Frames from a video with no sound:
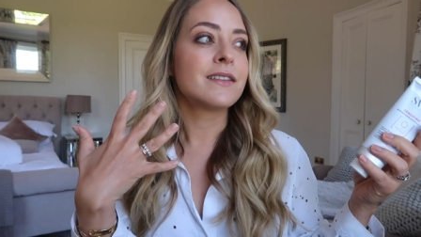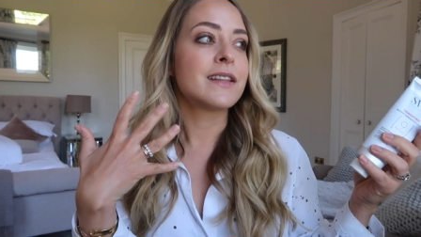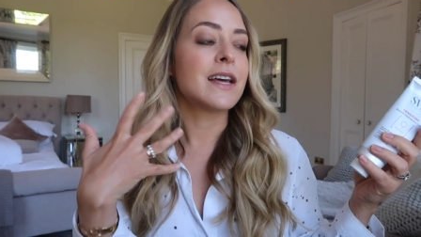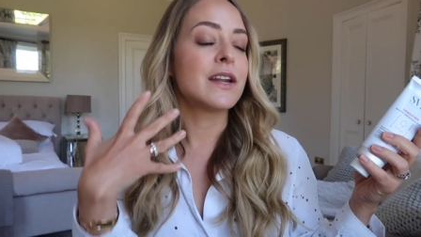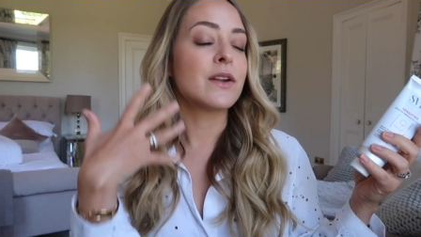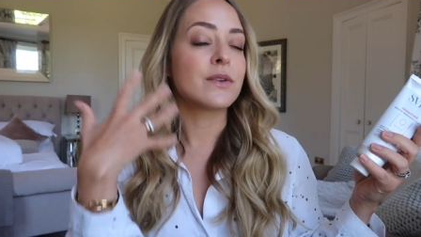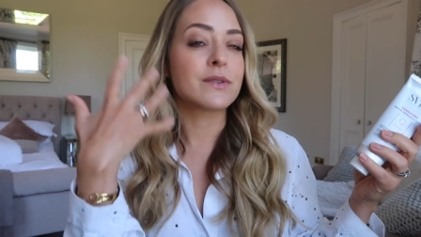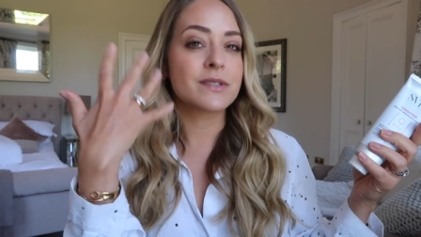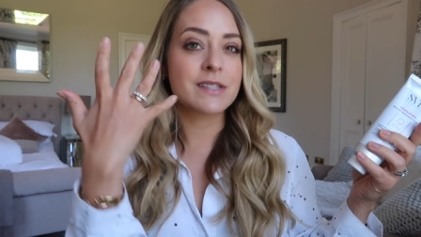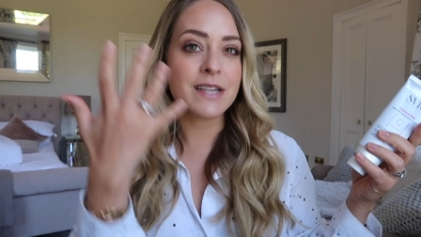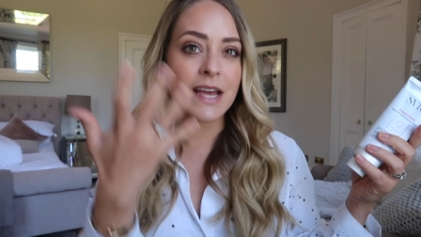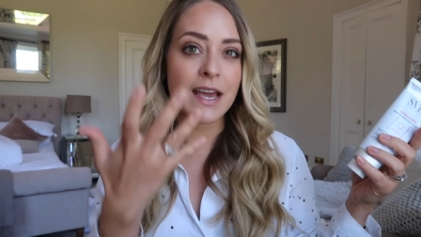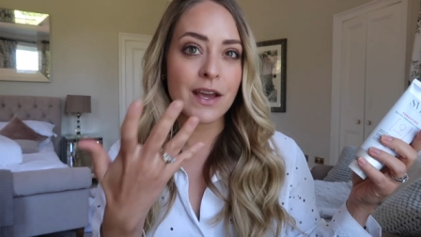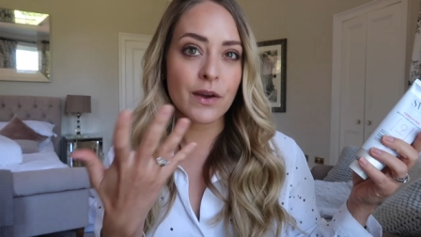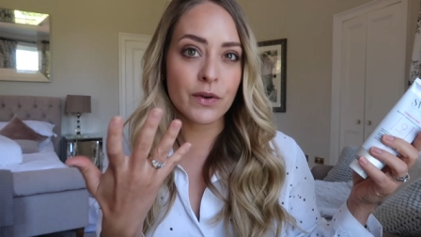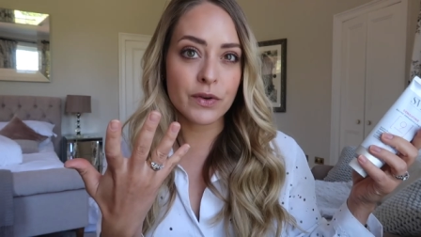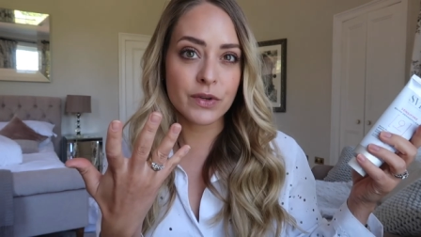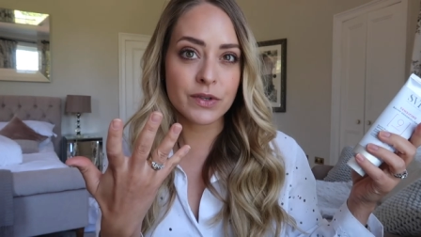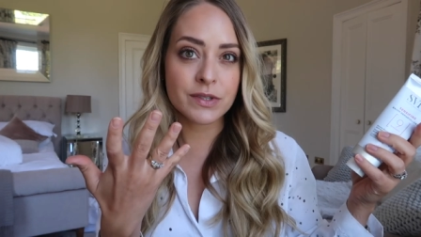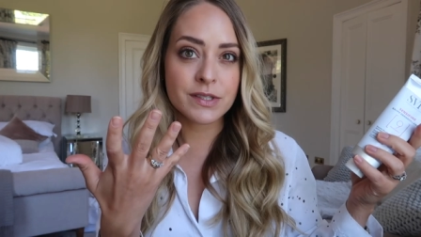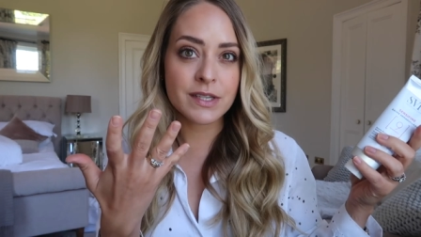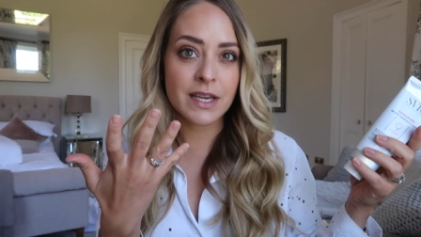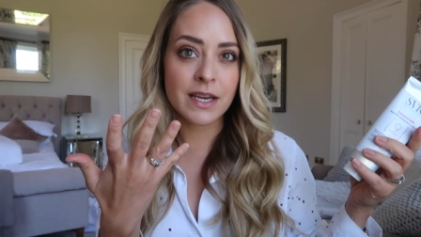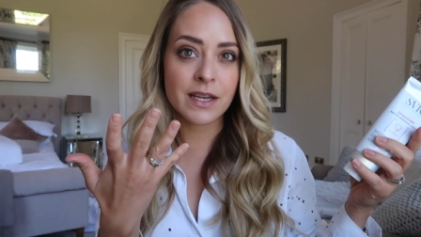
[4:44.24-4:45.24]
they're not staying on
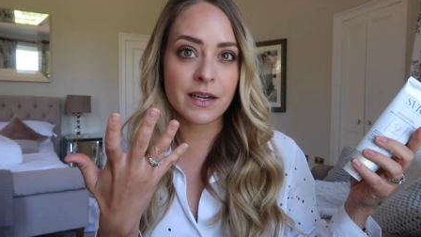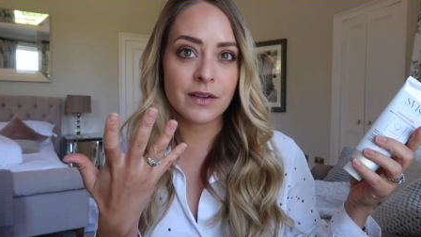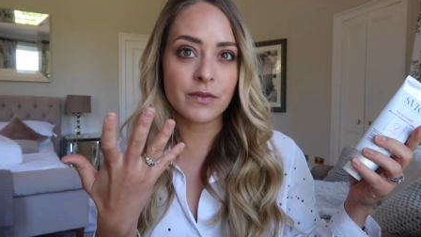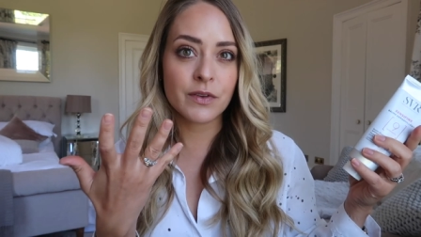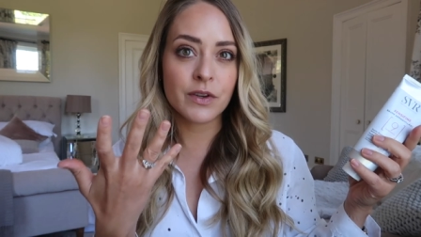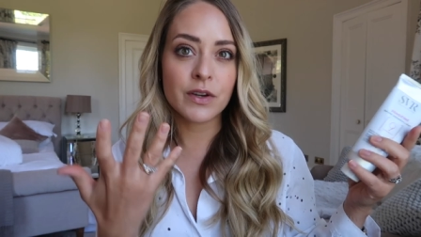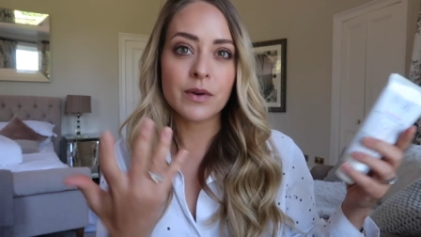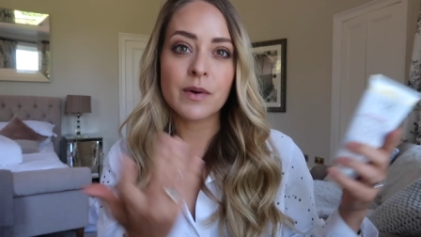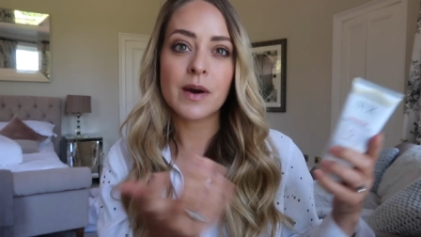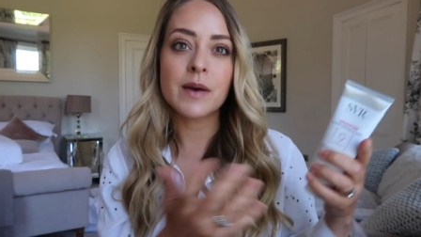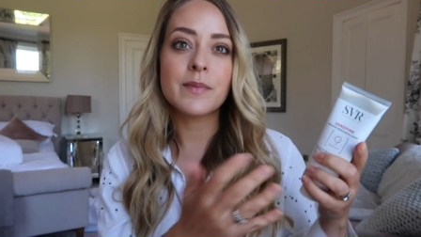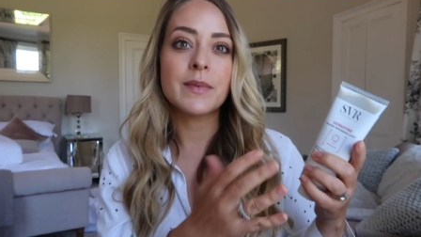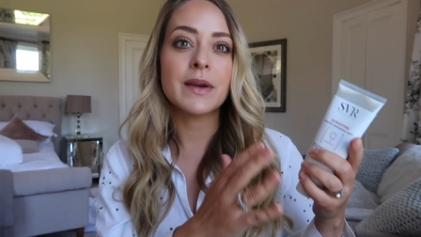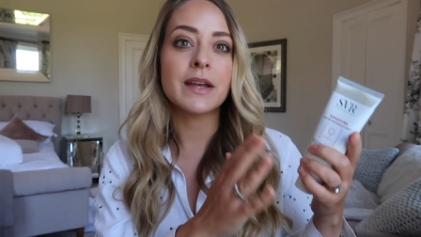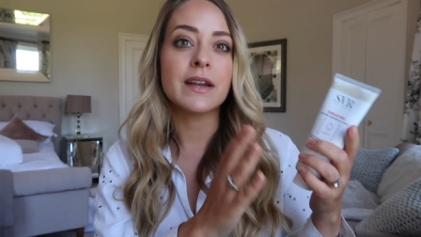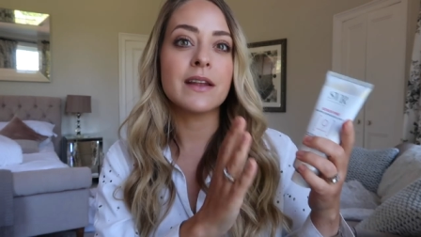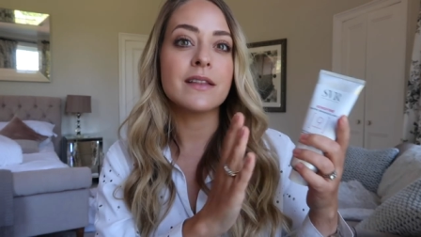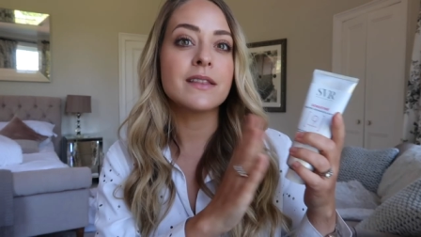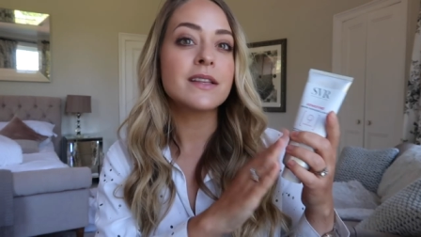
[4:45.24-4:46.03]
your skin, if you know what I mean.